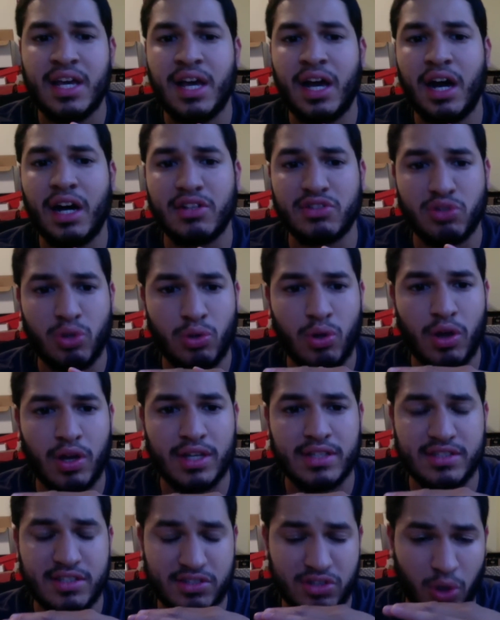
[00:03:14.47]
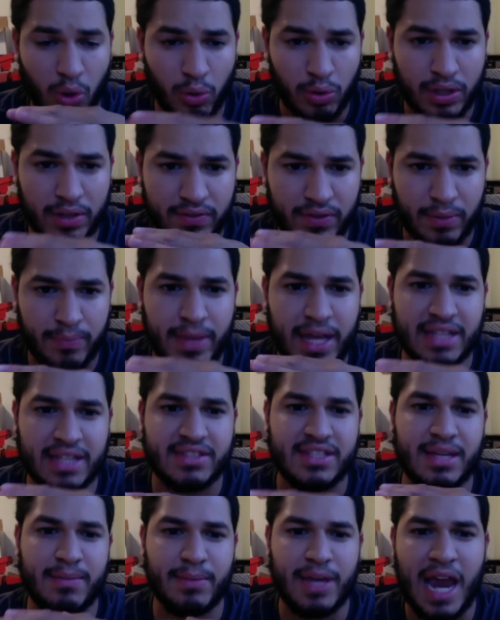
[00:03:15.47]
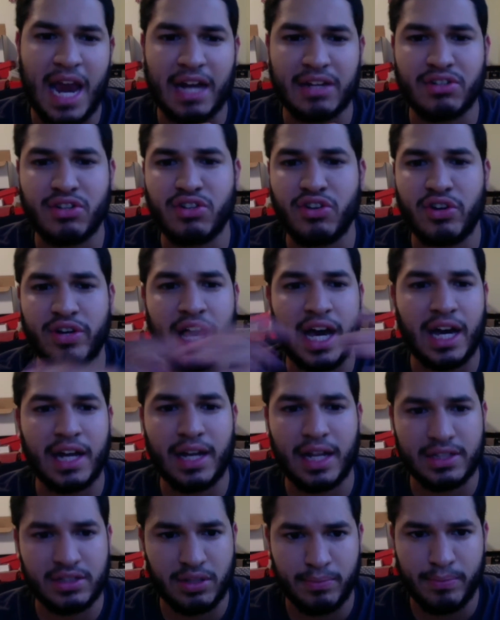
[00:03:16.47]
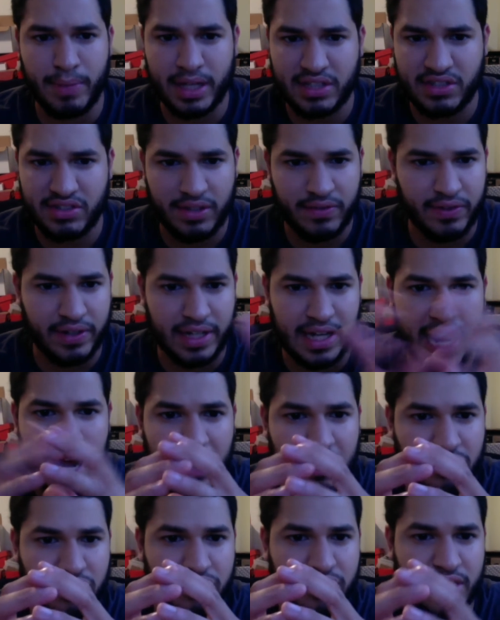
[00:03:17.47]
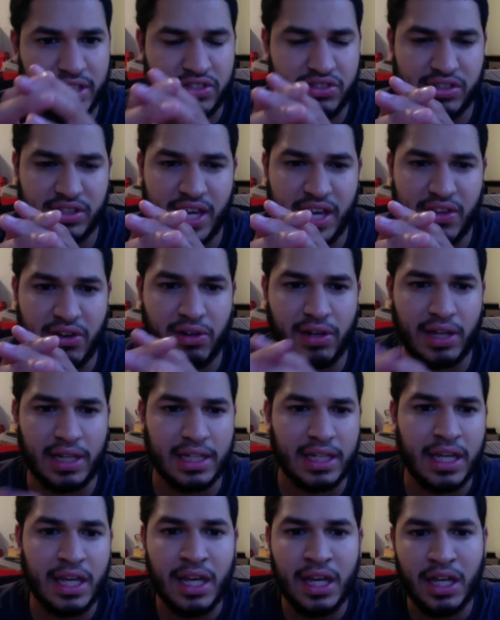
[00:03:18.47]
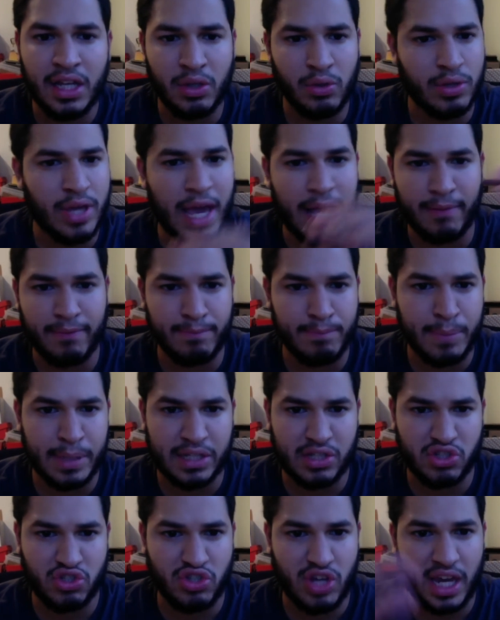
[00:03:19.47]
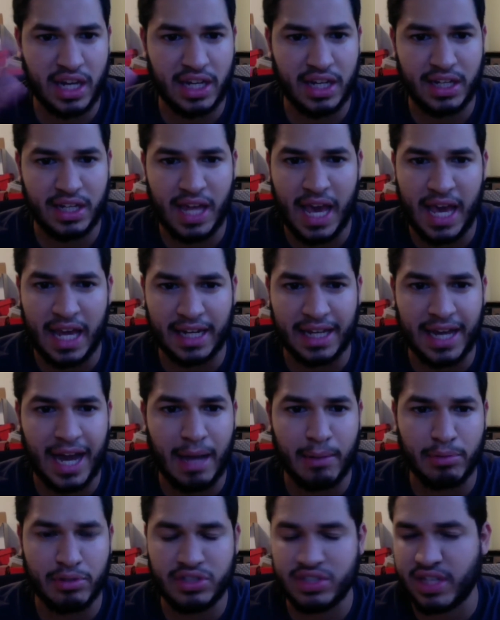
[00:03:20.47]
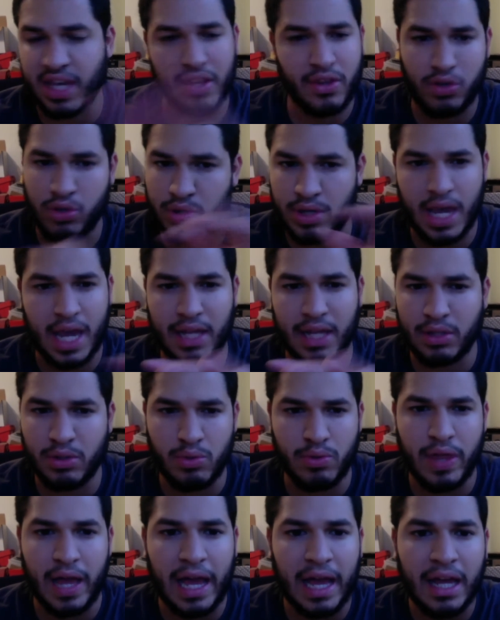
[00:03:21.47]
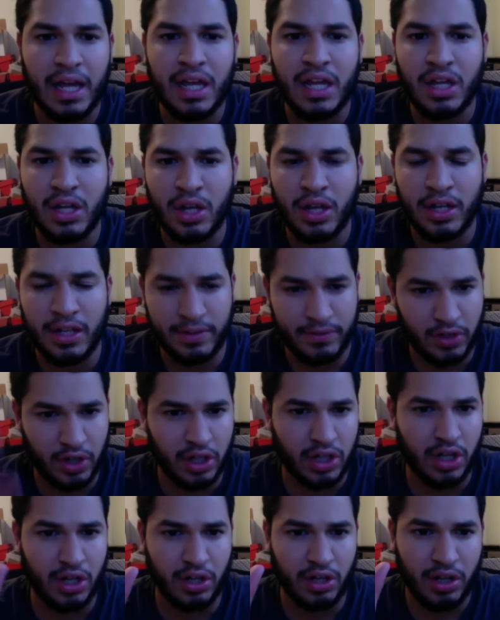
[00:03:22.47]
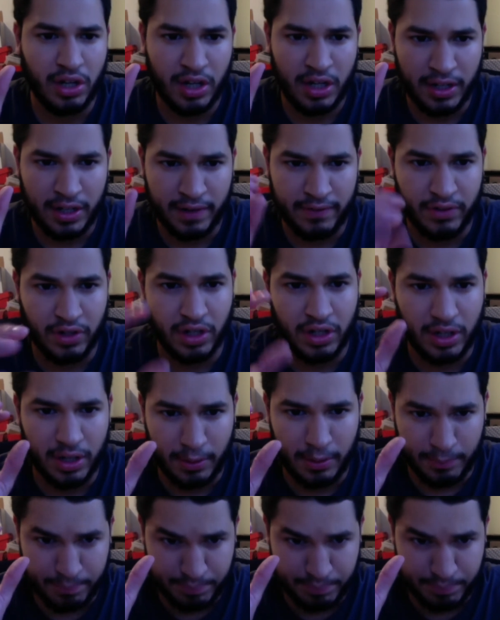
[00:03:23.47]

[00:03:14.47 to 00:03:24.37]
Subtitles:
so long as it's only from that same character. You're not allowed to mix different character decks together. Like, you can't mix Jaden and Kaiba together. You can't do that. If you're gonna